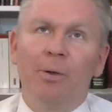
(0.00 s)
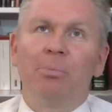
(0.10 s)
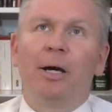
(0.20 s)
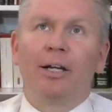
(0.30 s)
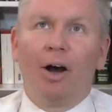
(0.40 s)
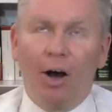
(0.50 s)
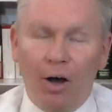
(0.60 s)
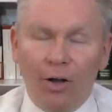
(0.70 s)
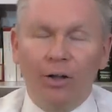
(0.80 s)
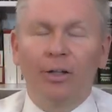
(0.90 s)
but
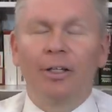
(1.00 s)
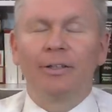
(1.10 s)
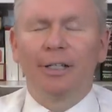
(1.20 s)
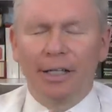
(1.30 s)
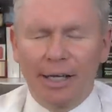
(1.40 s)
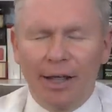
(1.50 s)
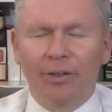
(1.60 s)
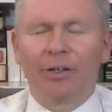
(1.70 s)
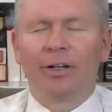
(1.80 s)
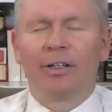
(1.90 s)

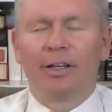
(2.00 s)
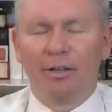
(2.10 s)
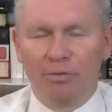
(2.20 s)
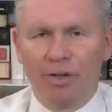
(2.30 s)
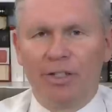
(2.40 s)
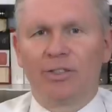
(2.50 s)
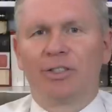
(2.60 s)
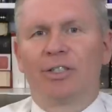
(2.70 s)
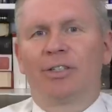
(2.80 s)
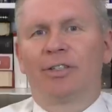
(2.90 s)
altogether
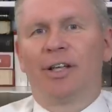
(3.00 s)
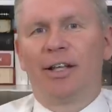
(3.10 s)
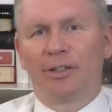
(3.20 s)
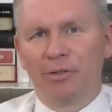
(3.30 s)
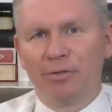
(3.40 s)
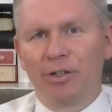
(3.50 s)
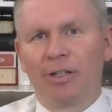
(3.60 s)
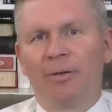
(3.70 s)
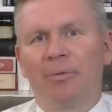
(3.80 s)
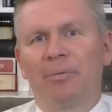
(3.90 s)
convinced and converted